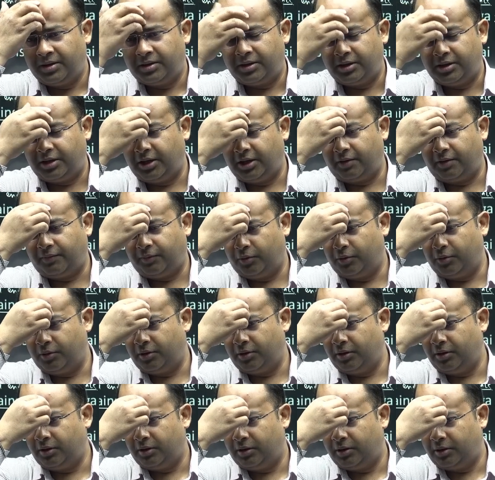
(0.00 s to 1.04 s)
Therefore,
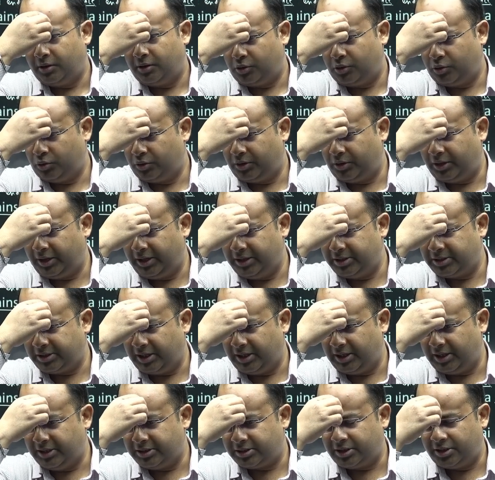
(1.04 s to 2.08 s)
to teach a
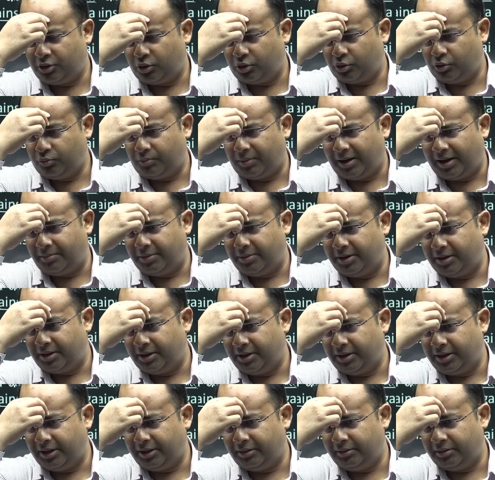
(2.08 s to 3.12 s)
lesson to Babur,
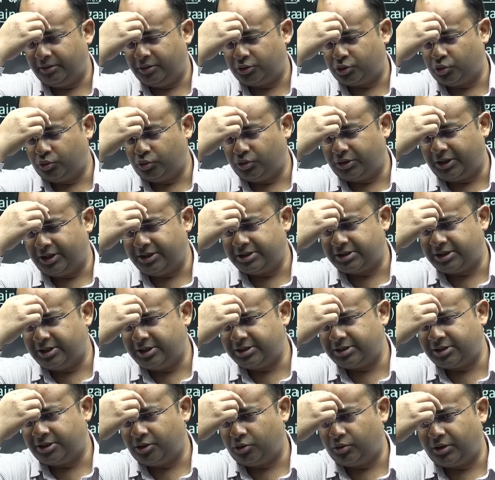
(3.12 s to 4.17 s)
to teach
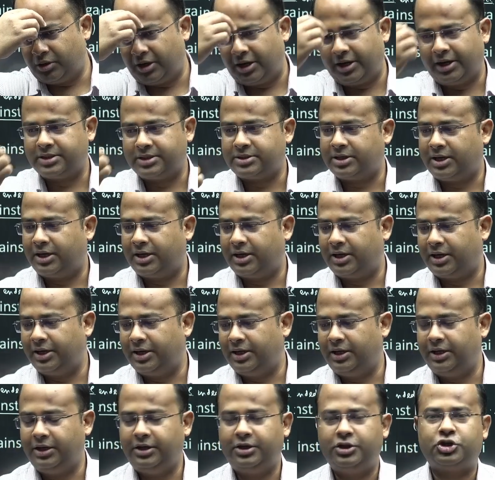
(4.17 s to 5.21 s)
lesson to Rana Sanga,
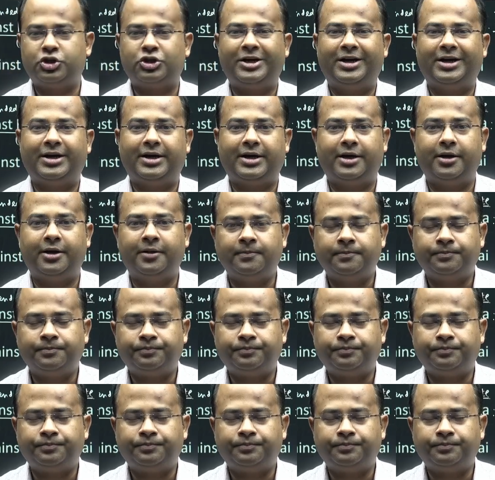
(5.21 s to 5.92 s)
he initiated